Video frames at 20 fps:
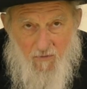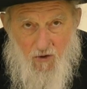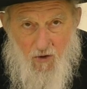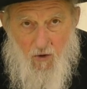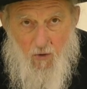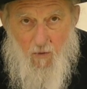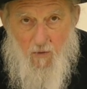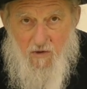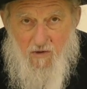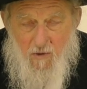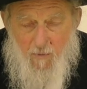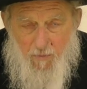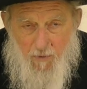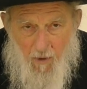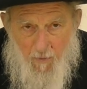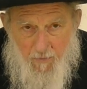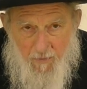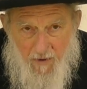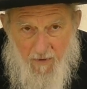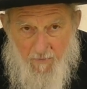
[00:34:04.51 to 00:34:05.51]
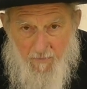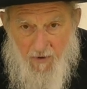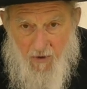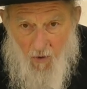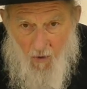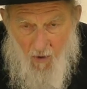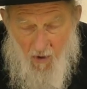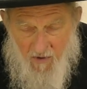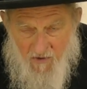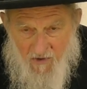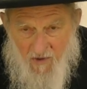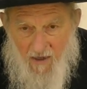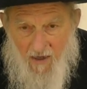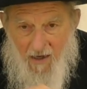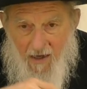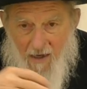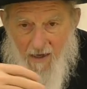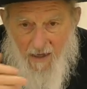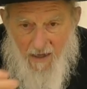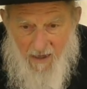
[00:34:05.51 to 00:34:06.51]
you is appropriate because
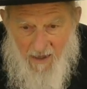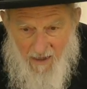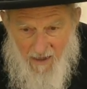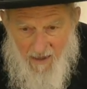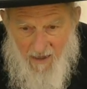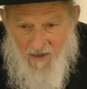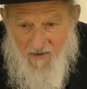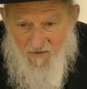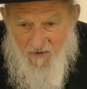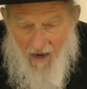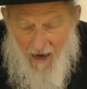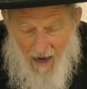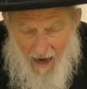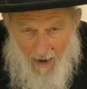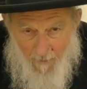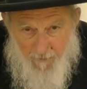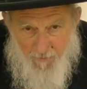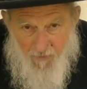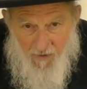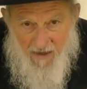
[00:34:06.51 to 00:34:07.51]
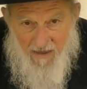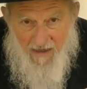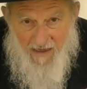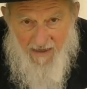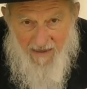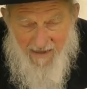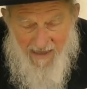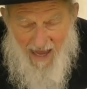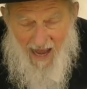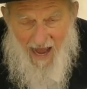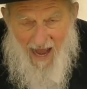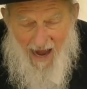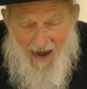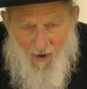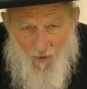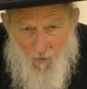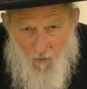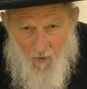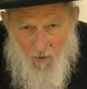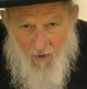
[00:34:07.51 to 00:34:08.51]
he is operating
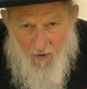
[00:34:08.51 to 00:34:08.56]
now.